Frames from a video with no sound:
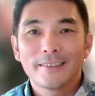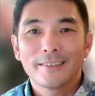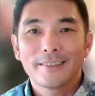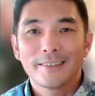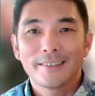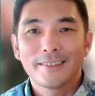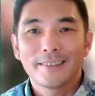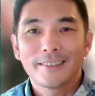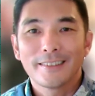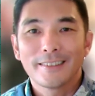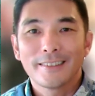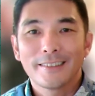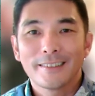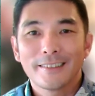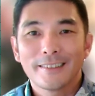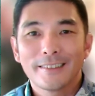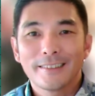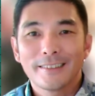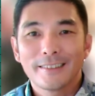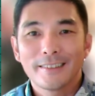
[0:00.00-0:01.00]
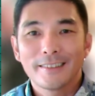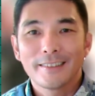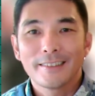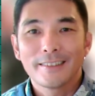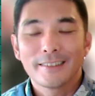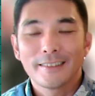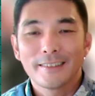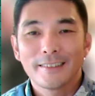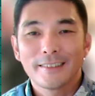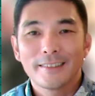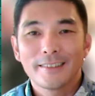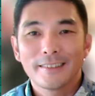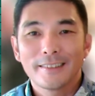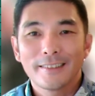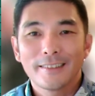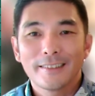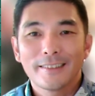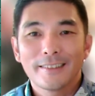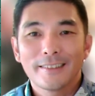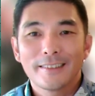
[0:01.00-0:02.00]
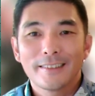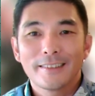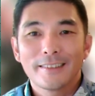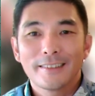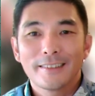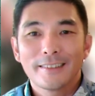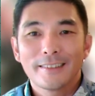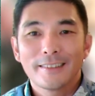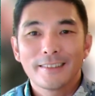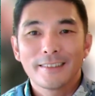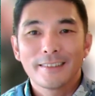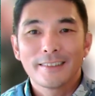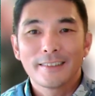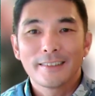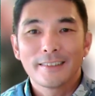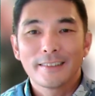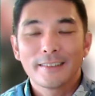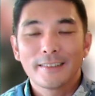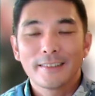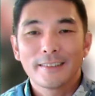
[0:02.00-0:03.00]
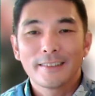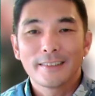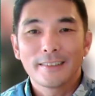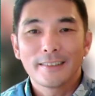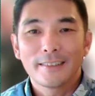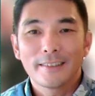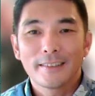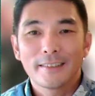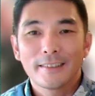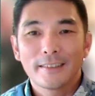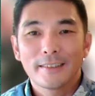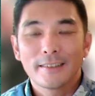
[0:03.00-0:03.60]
No words are spoken by the person on screen.